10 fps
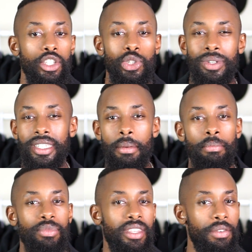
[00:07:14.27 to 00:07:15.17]
doing
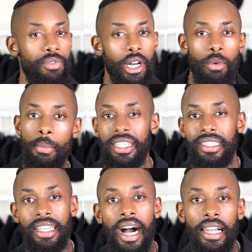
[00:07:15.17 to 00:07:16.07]
something different with my
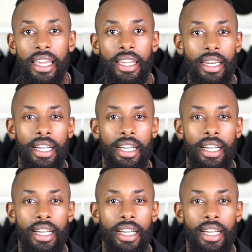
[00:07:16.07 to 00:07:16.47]
styling and I